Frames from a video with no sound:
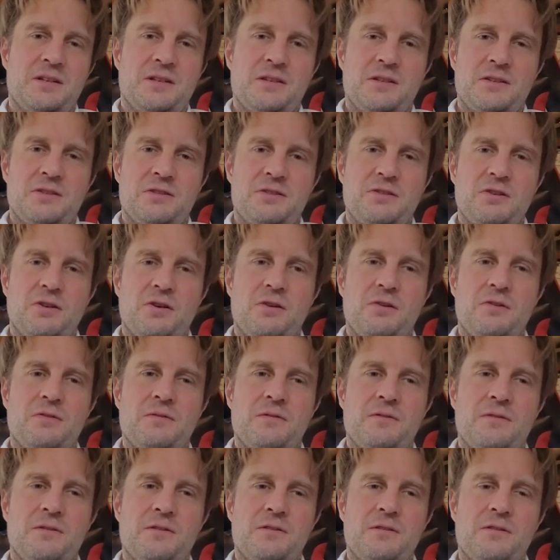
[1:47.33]
So,
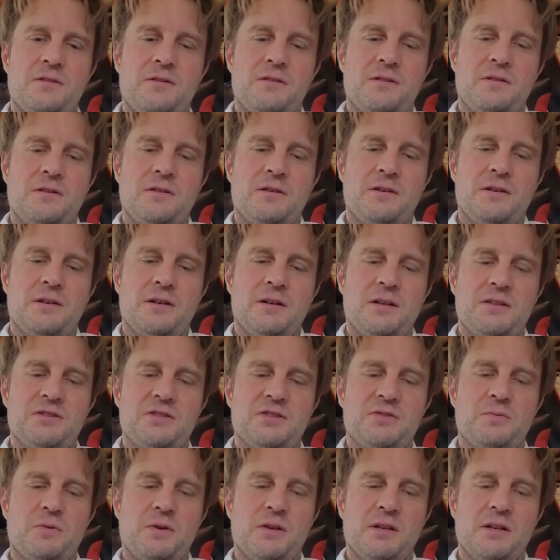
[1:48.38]
I
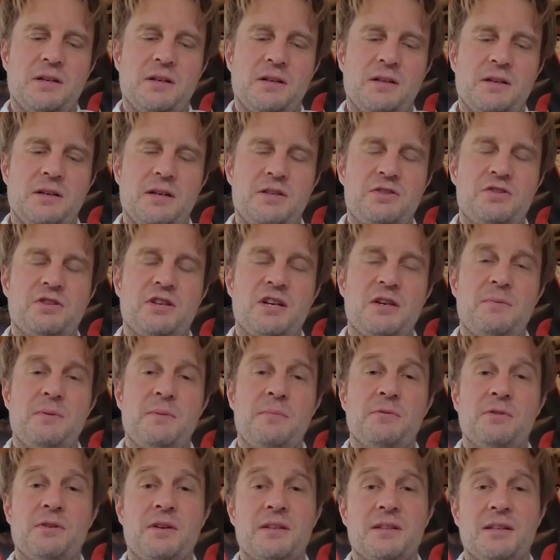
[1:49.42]
just want to educate
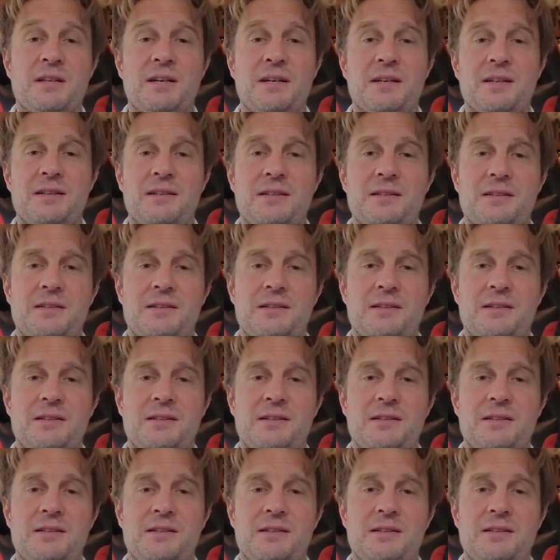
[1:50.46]
people on that.